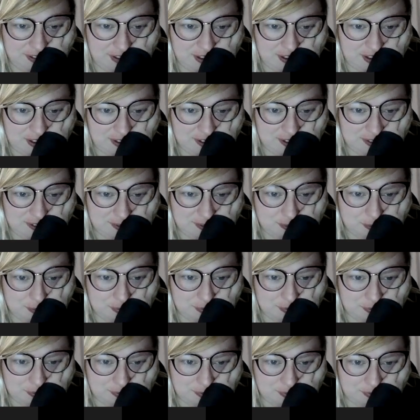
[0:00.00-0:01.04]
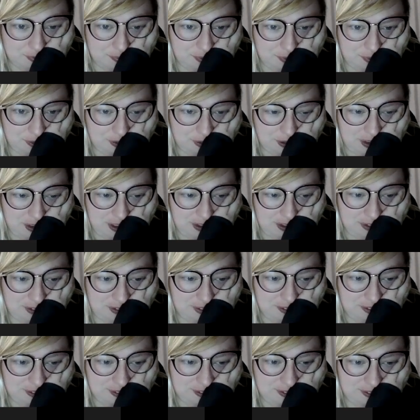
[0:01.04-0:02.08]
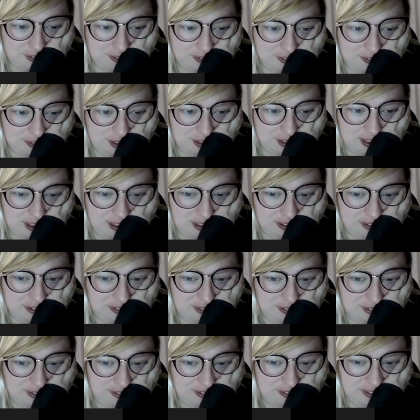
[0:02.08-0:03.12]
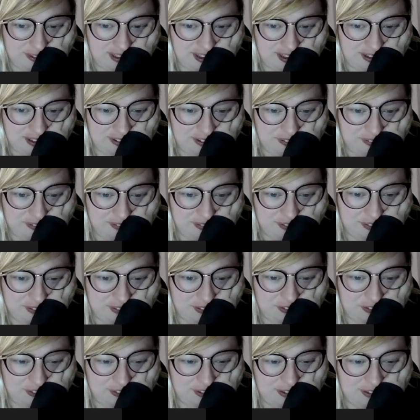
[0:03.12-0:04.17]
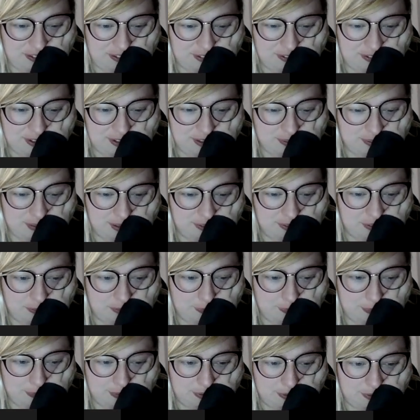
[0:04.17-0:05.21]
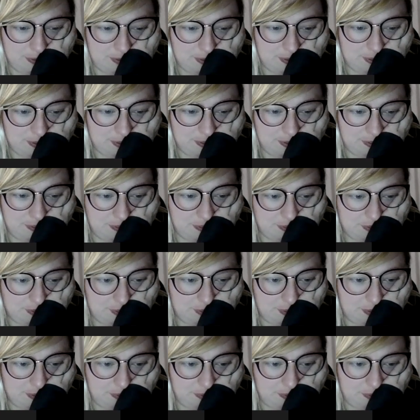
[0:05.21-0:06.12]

looking down and just trying to calm down his partner. And